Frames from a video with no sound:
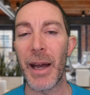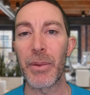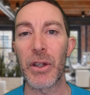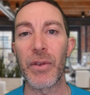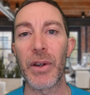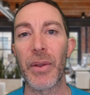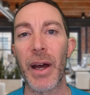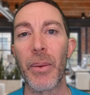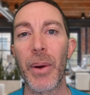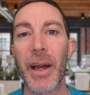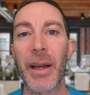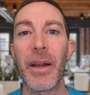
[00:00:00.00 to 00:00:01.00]
atmosphere that
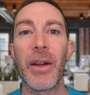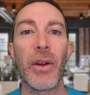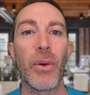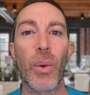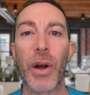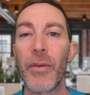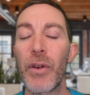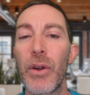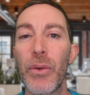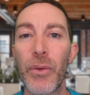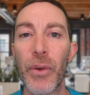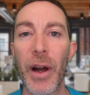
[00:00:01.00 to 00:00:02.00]
way. Wherever
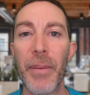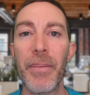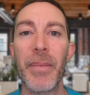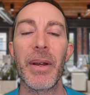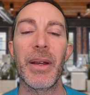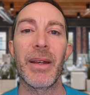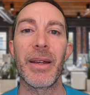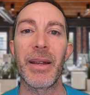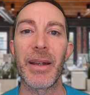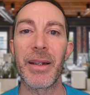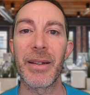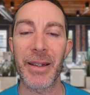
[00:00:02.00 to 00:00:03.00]
you're from,
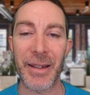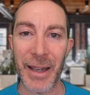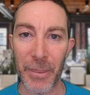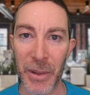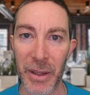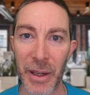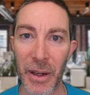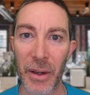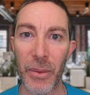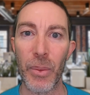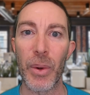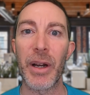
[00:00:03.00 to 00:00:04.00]
it is accepted
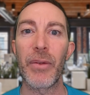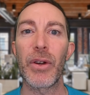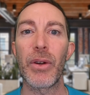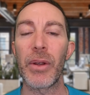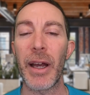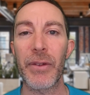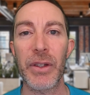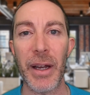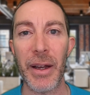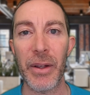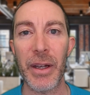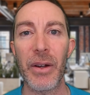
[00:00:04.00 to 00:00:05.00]
here. Whatever your
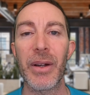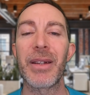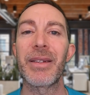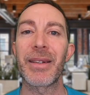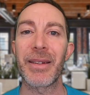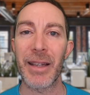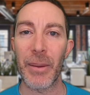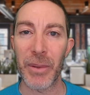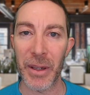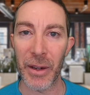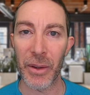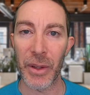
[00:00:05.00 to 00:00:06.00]
lifestyle here is
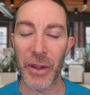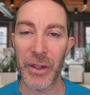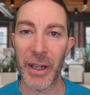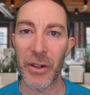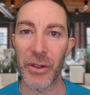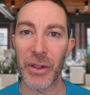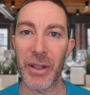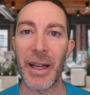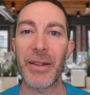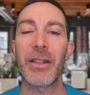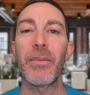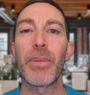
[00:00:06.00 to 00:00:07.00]
accepted here in Los Angeles. And
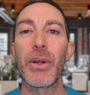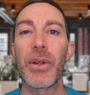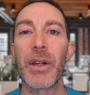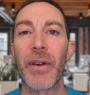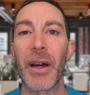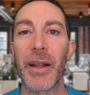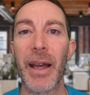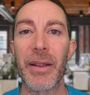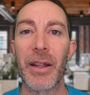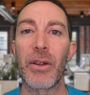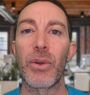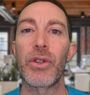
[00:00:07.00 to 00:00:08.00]
that's the beauty of LA,
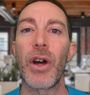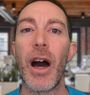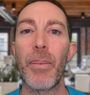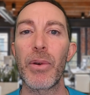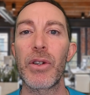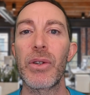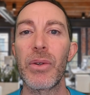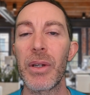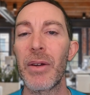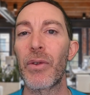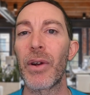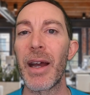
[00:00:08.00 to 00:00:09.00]
that there's
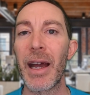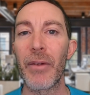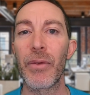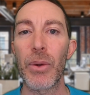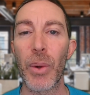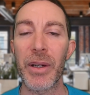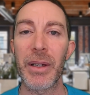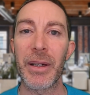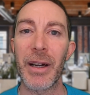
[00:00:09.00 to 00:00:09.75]
opportunity for everyone to